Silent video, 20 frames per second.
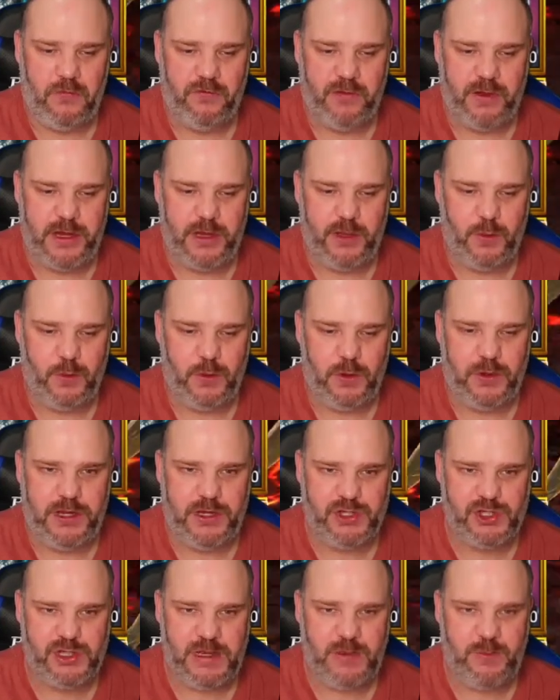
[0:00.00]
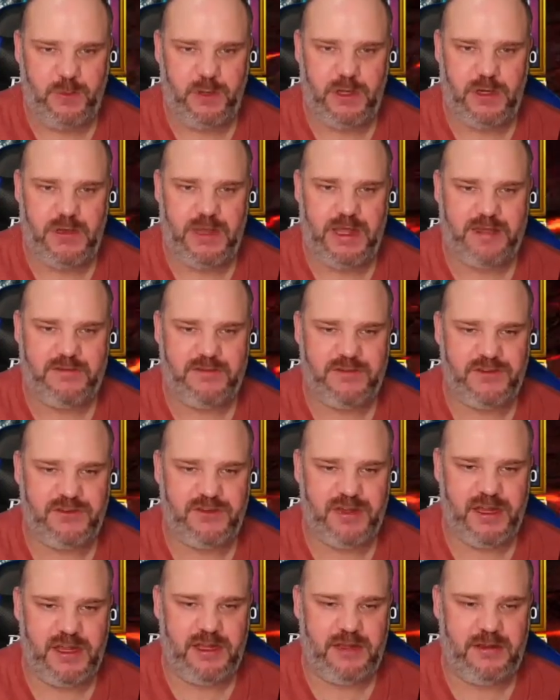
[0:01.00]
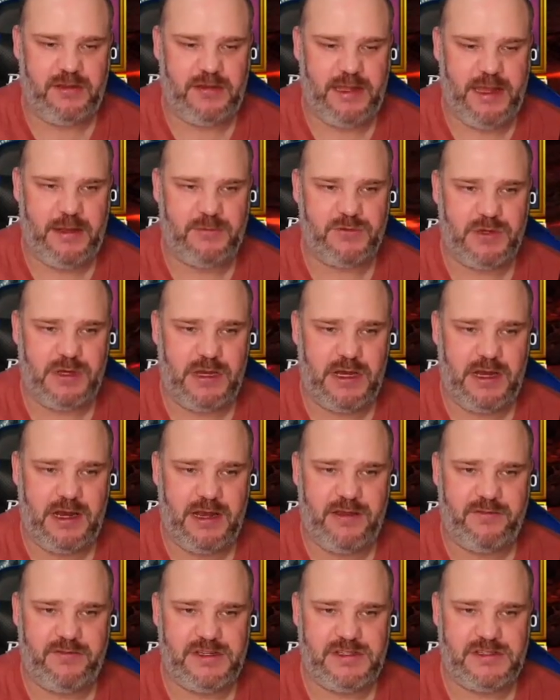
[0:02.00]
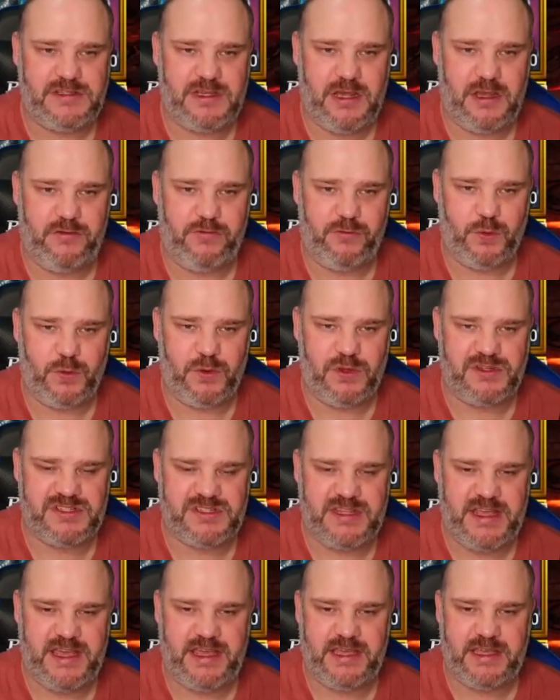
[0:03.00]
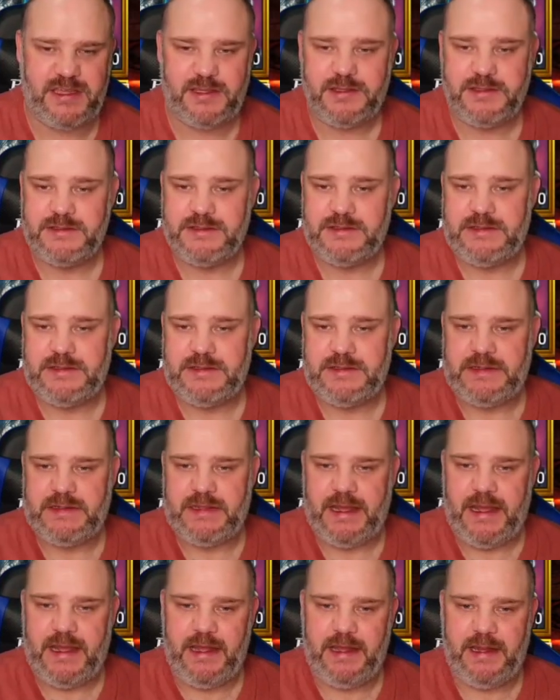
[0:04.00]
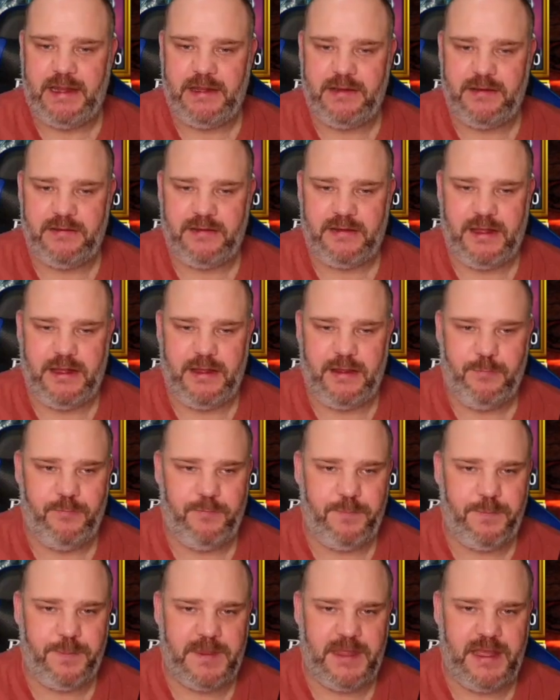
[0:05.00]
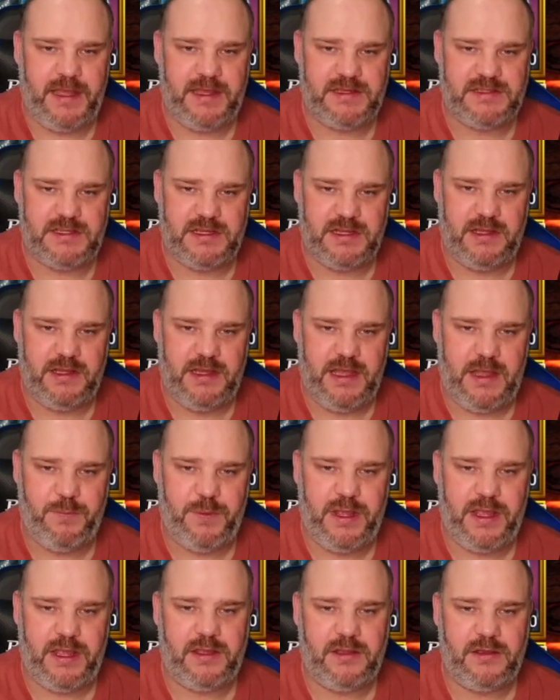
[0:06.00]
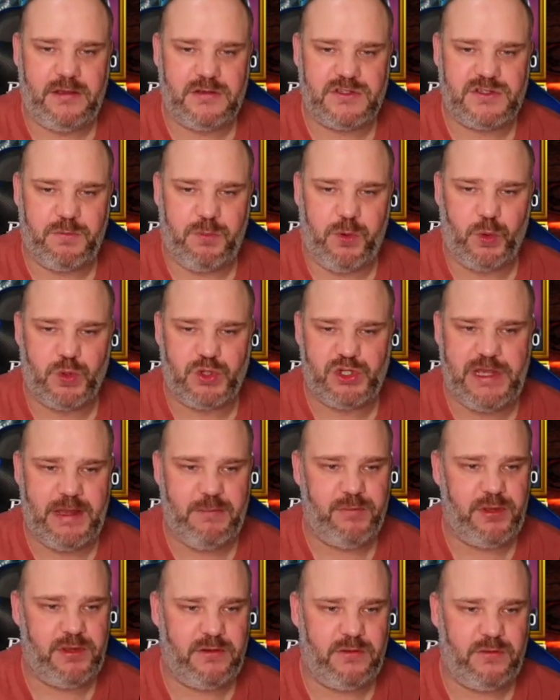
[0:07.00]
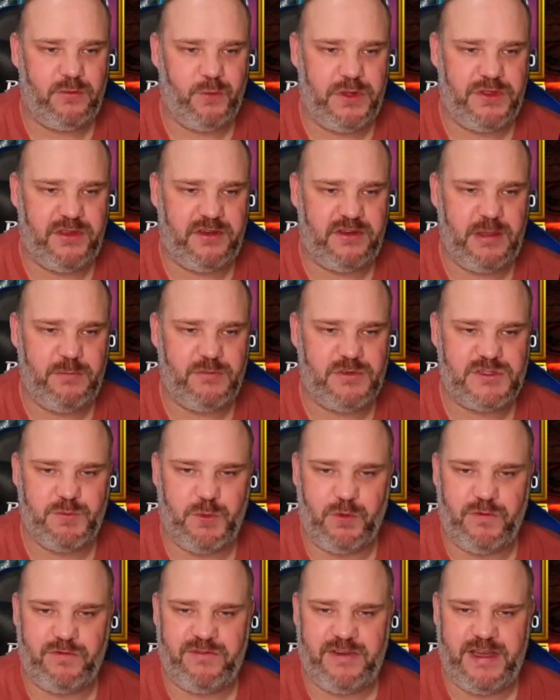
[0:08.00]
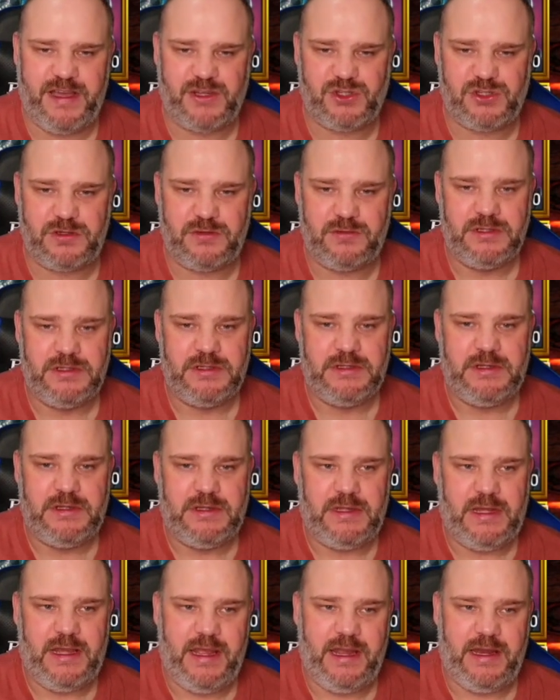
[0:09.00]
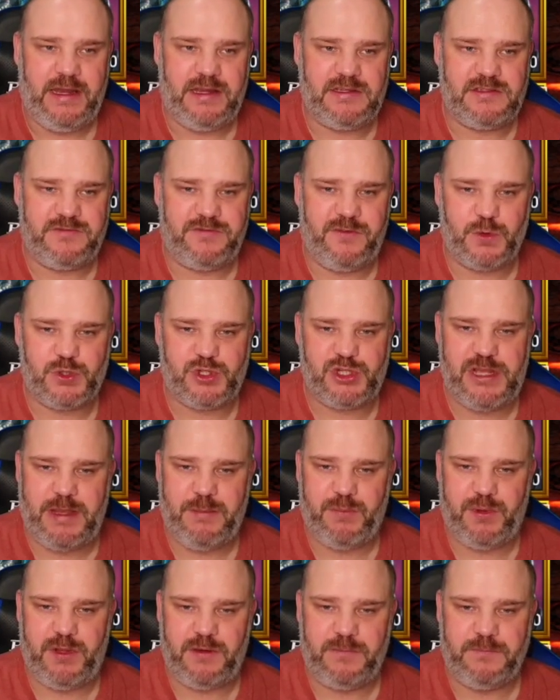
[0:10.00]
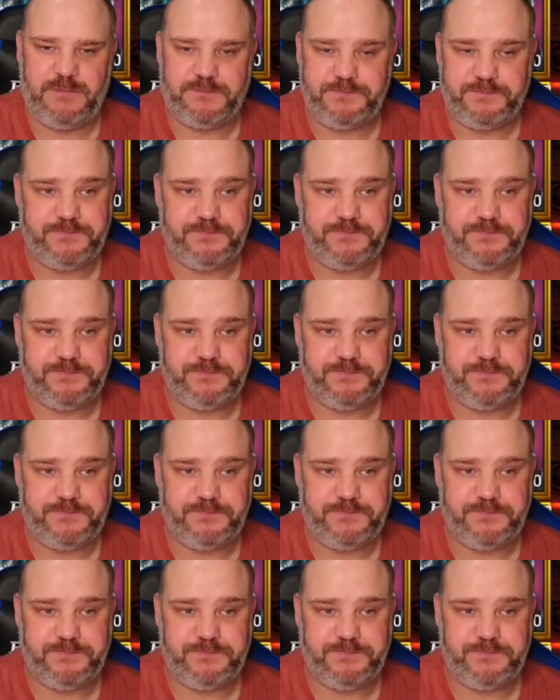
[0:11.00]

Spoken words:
Very cool looking champion, I have to say. Absolutely love his overall aesthetic. And yeah, he's an epic support champion with the Demon Spawn faction, and he's a force champion.